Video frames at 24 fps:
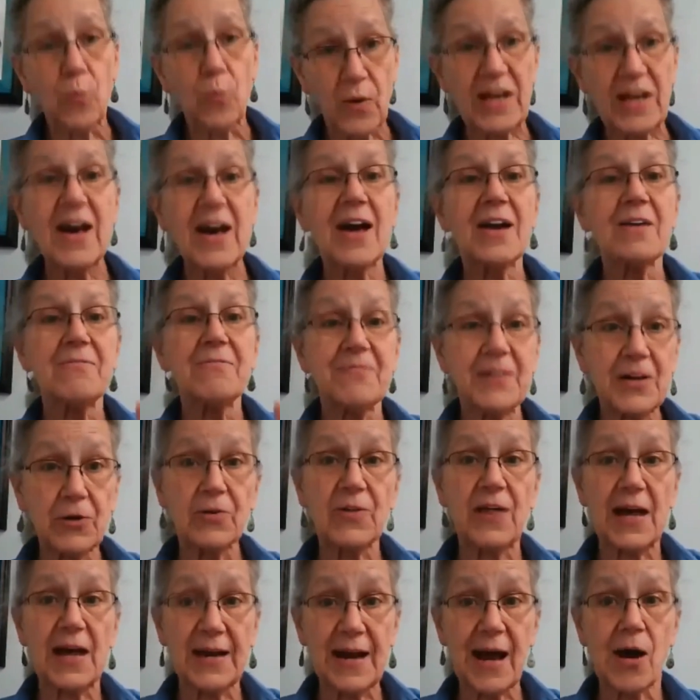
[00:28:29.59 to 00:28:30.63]
We got to
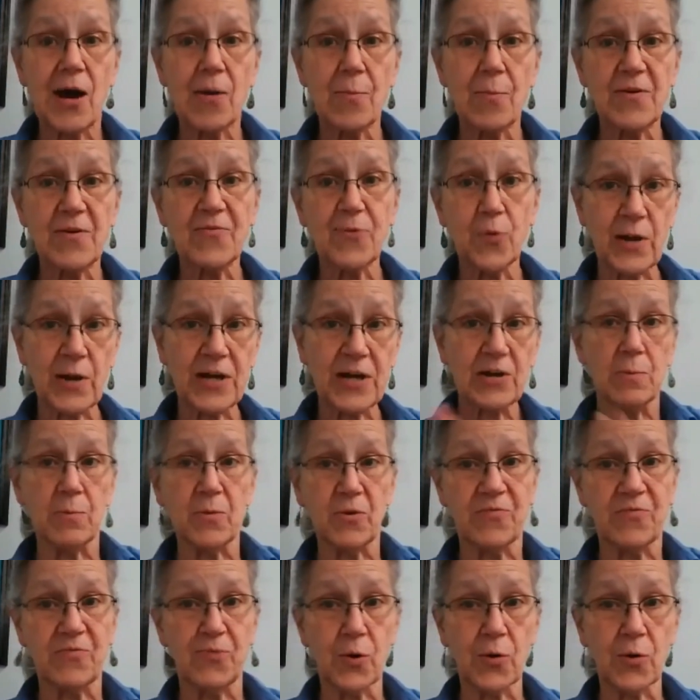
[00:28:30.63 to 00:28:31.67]
figure that out before we can
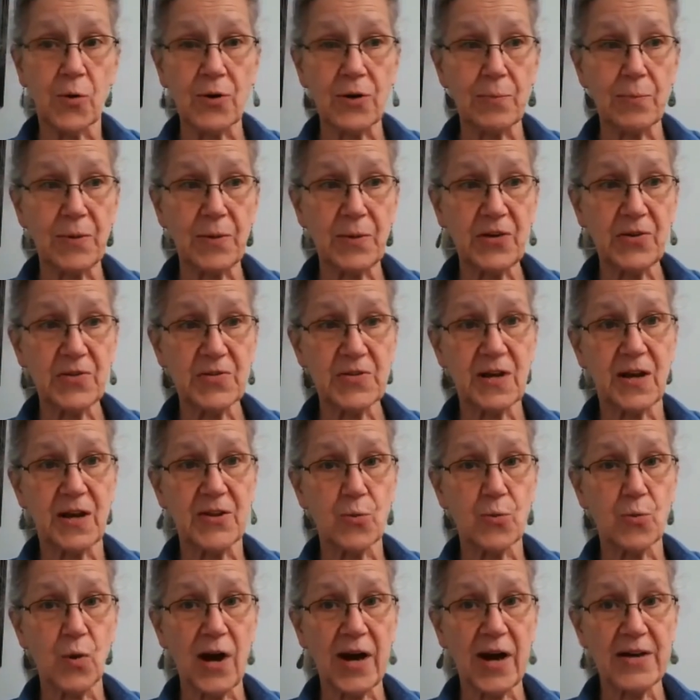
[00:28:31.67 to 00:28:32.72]
move forward, because
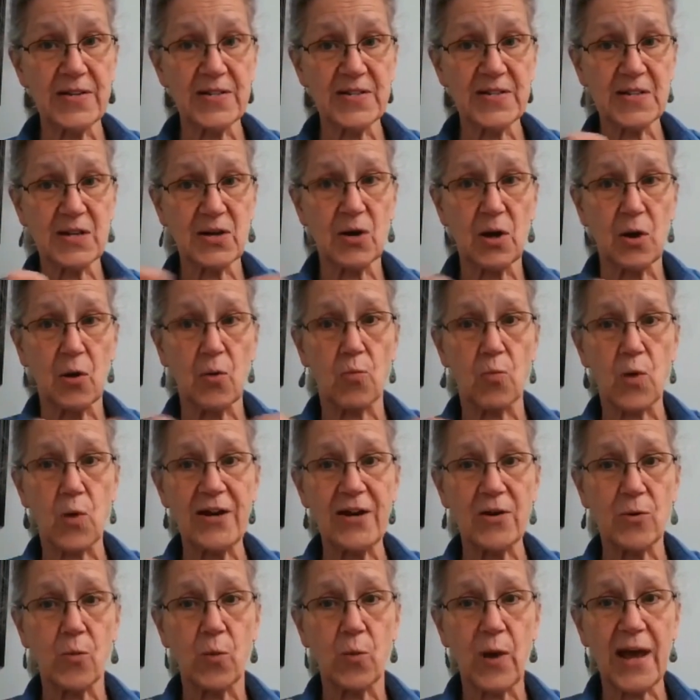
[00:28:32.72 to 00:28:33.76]
otherwise,
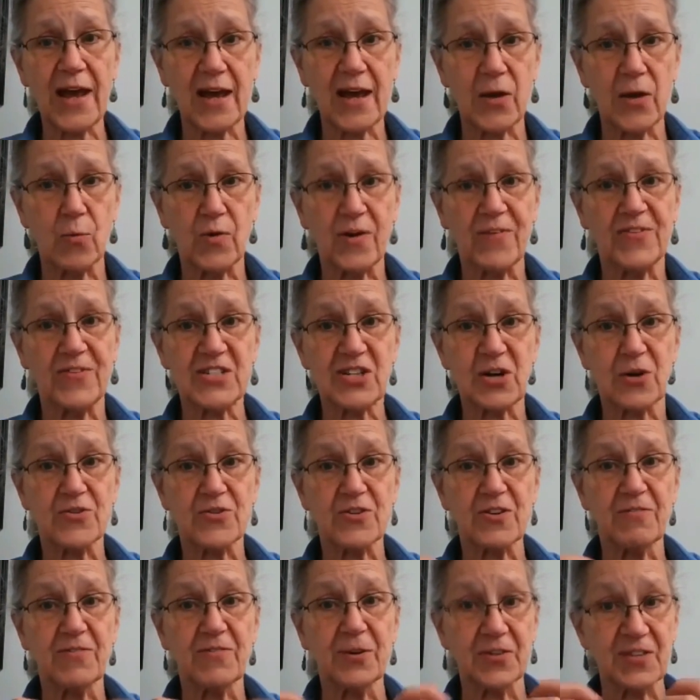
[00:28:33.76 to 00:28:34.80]
right away, we
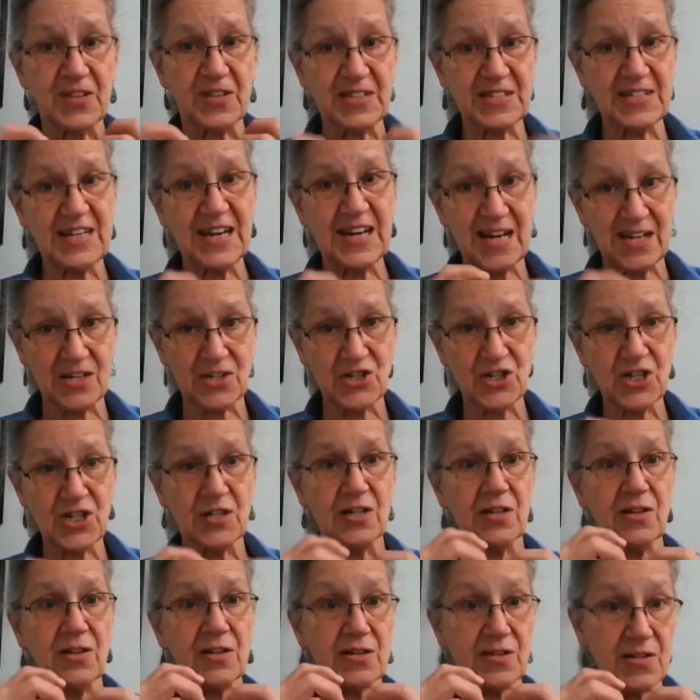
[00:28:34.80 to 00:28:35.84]
start to feel the tension
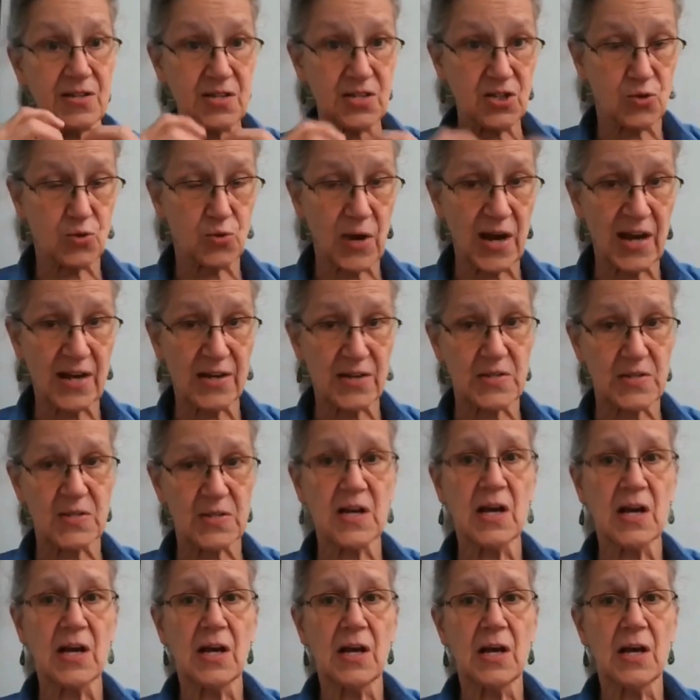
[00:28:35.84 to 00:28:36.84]
and the distress.